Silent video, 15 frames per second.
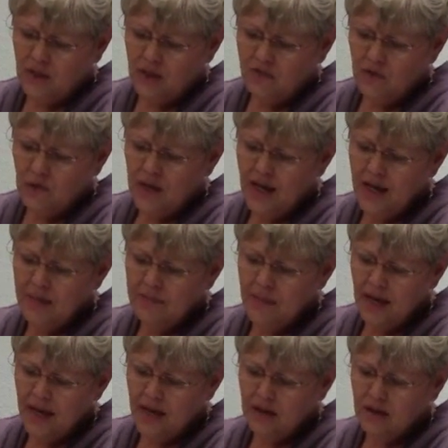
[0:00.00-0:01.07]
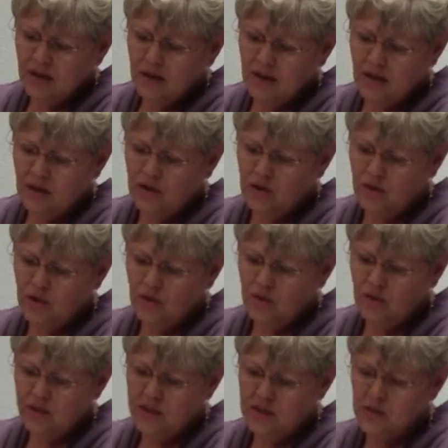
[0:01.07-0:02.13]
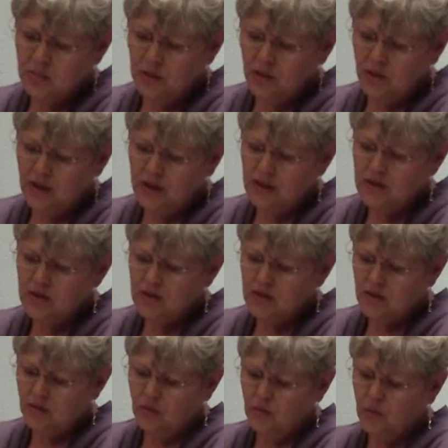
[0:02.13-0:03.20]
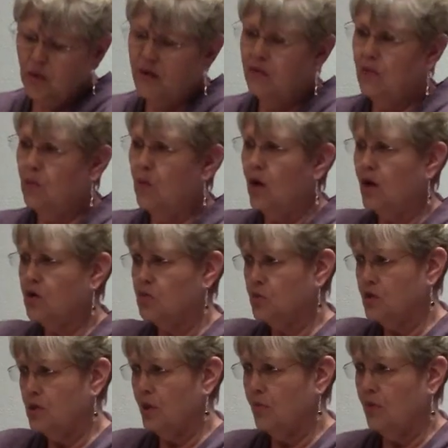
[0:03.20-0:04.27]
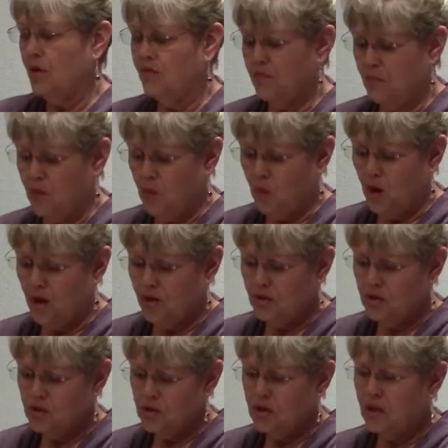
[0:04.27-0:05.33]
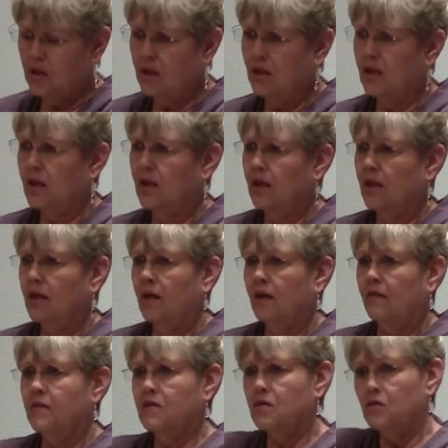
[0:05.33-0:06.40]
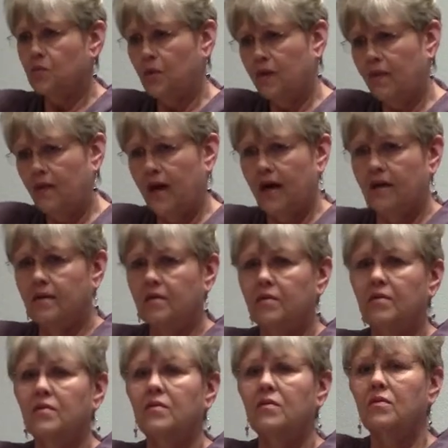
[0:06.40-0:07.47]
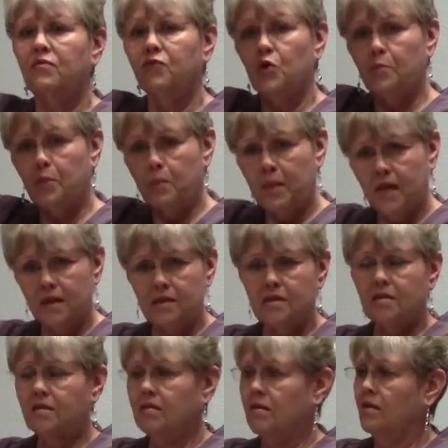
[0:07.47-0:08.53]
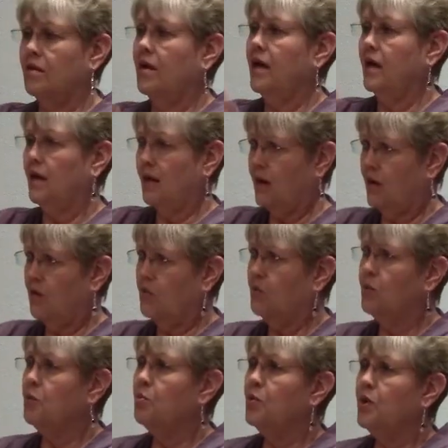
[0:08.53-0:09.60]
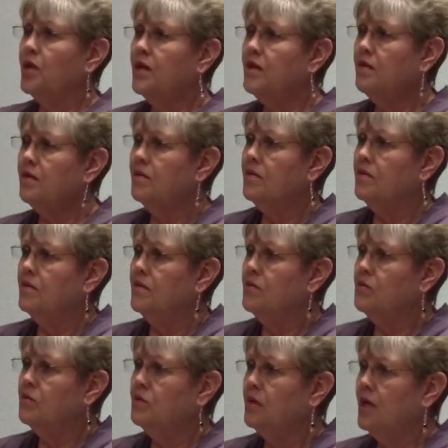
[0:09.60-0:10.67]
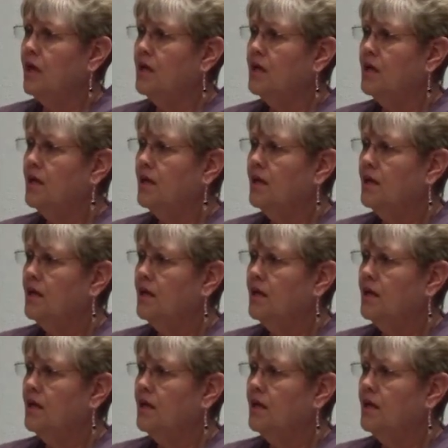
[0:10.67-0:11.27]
If you came back and you experienced when the waters were separated from the waters, this is when that firmament, the air that we breathe, is created.